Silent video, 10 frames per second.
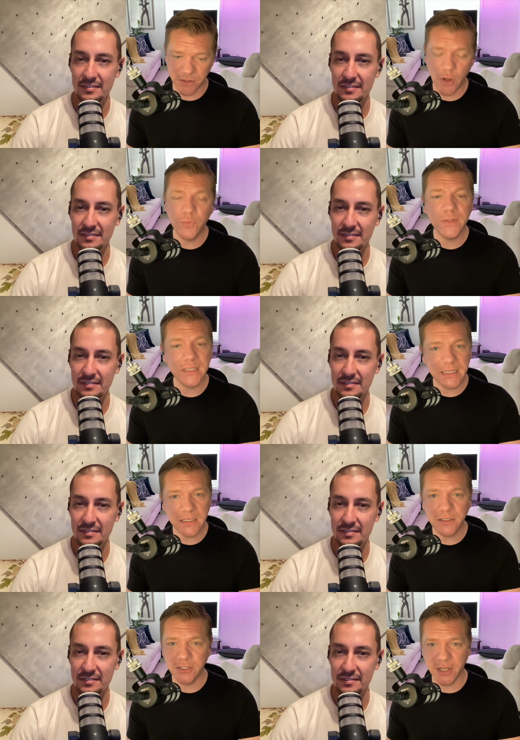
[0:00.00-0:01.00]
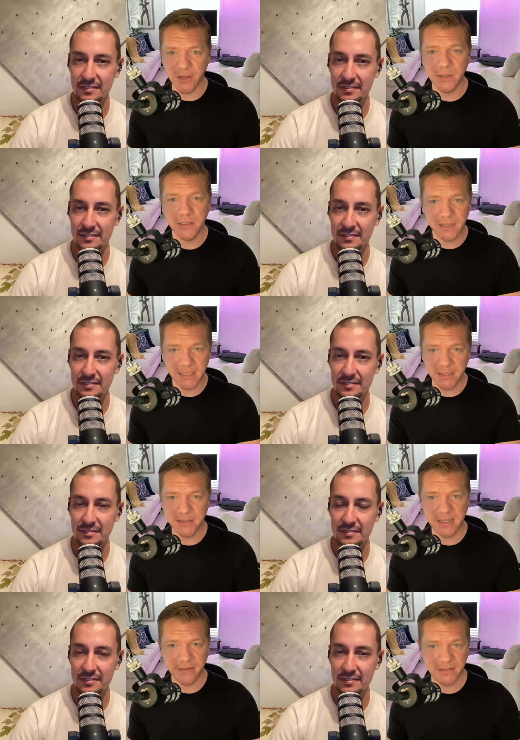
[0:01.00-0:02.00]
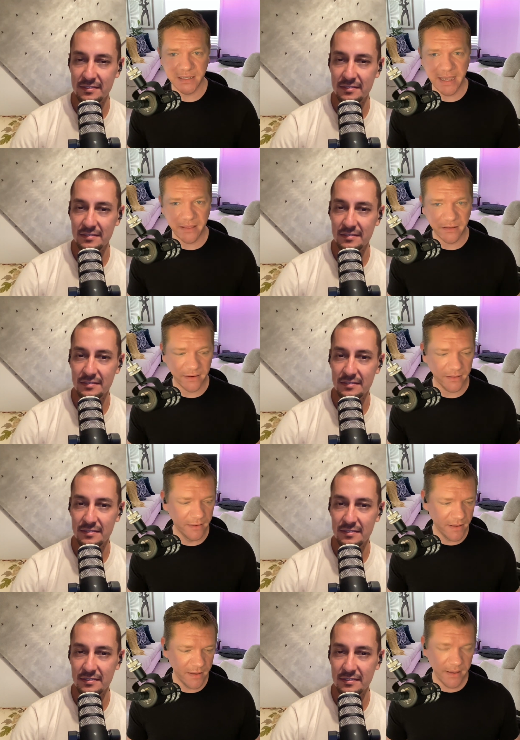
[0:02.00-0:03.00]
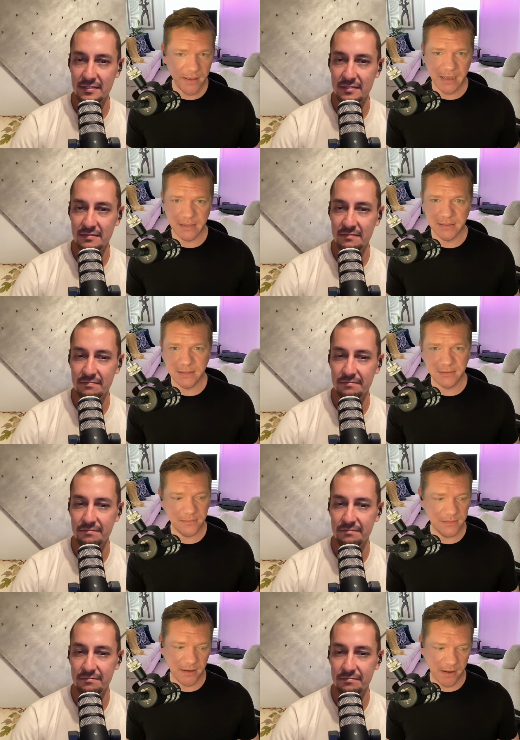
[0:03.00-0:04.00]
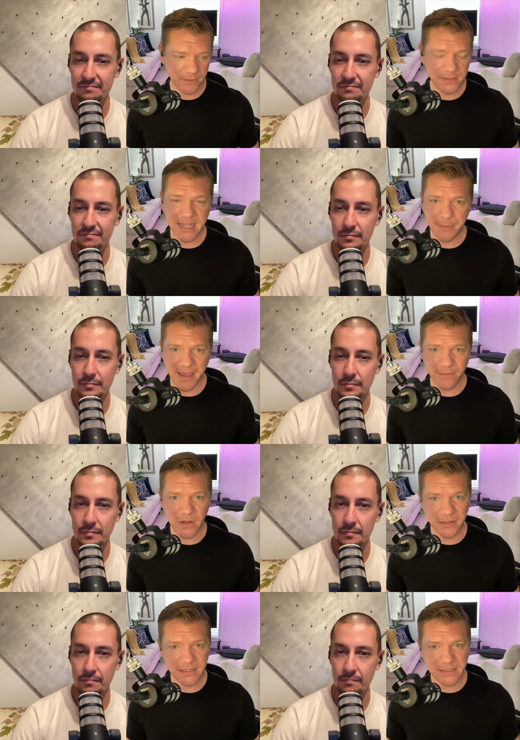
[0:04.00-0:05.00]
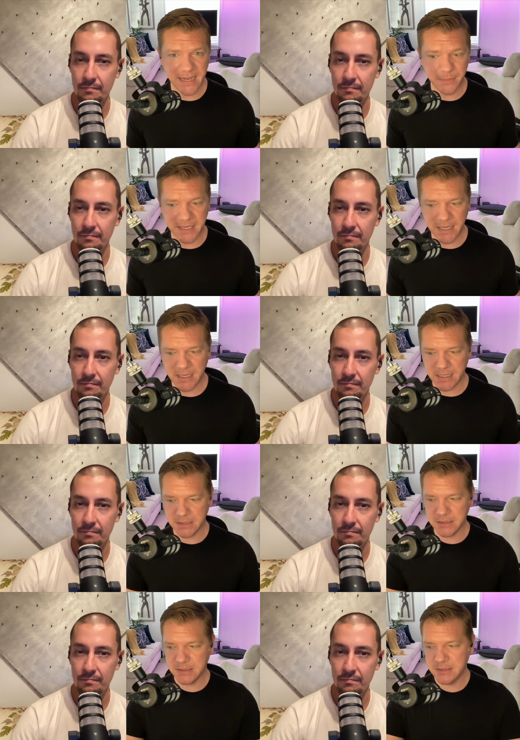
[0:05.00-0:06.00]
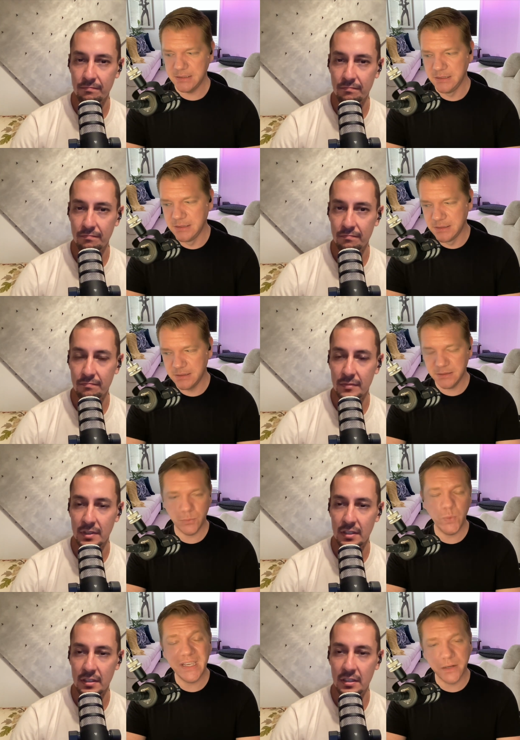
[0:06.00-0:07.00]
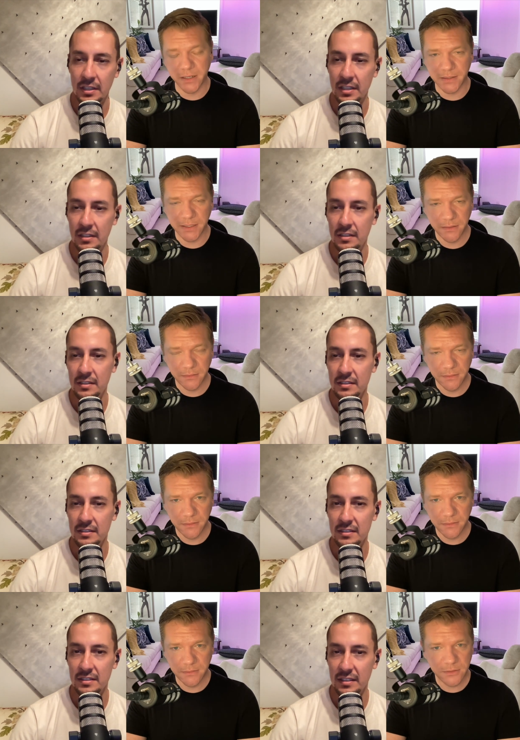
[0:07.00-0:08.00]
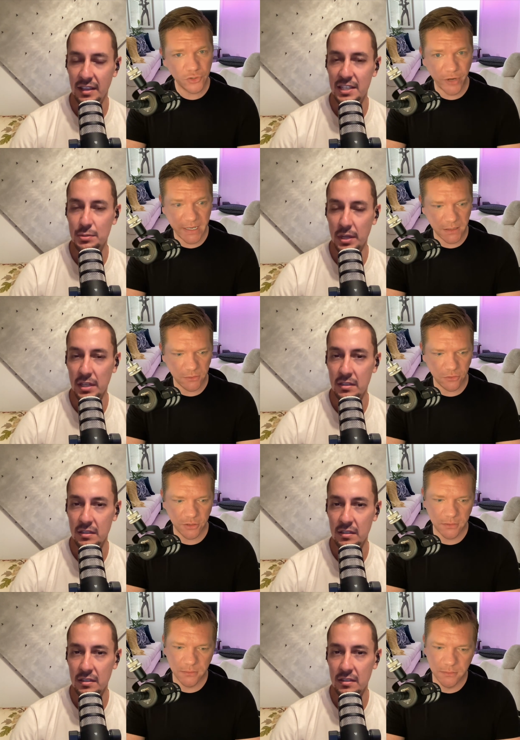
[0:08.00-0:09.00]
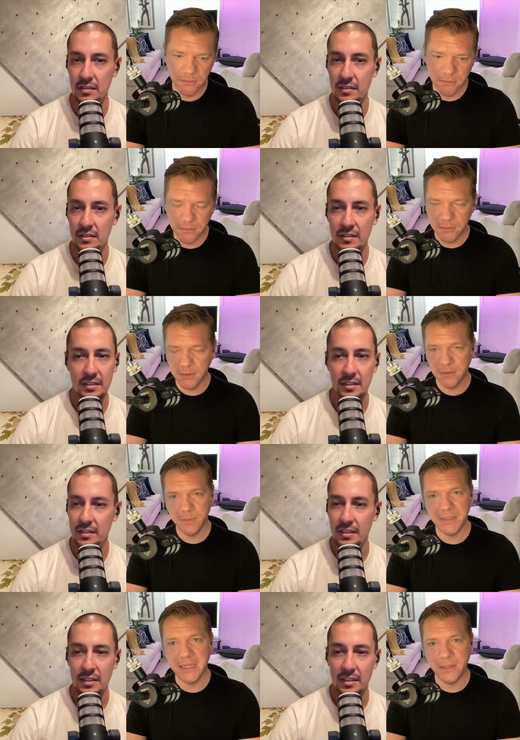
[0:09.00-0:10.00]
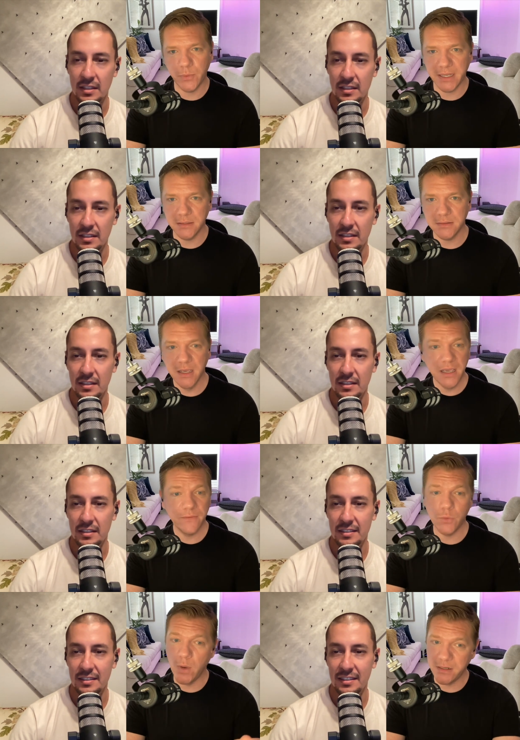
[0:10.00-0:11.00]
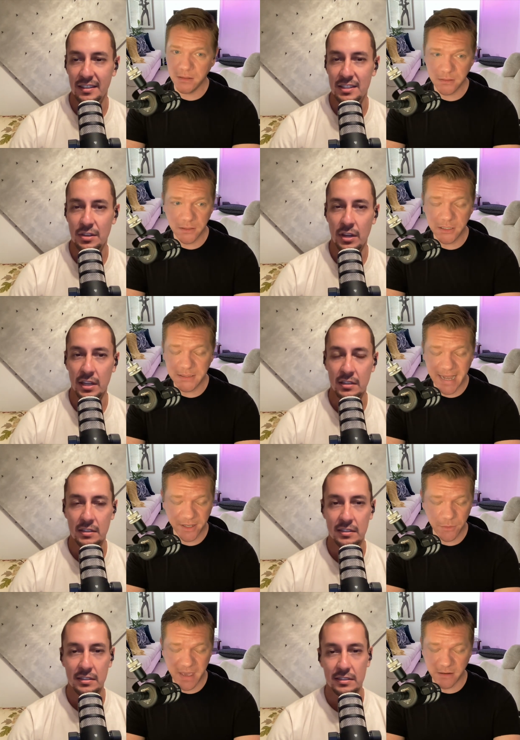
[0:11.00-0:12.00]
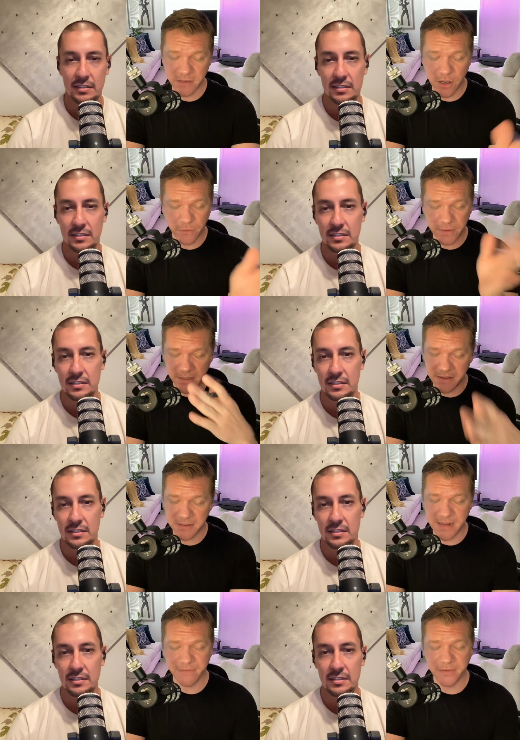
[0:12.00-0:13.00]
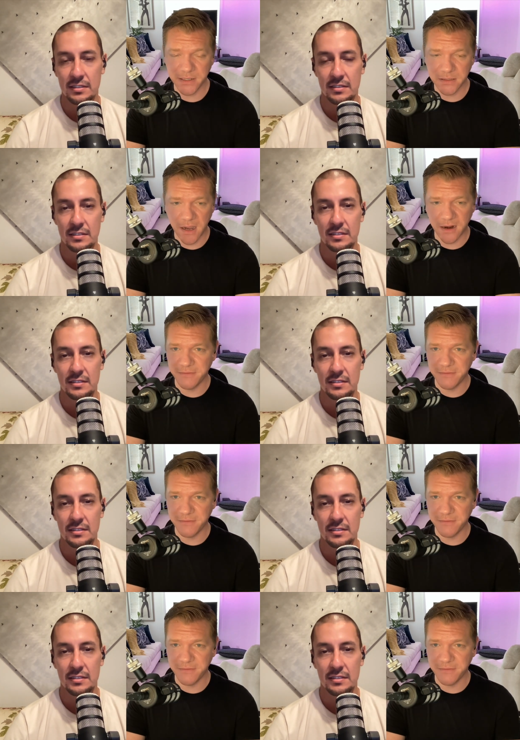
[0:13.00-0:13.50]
Speaker 1: Hopefully, you know, he'll get his stuff together, and mm-hmm. you know, stop having all these damn kids. It's weird. Strange. It is weird. But anyways, if you want to look at a documentary over there on the Netflix, Our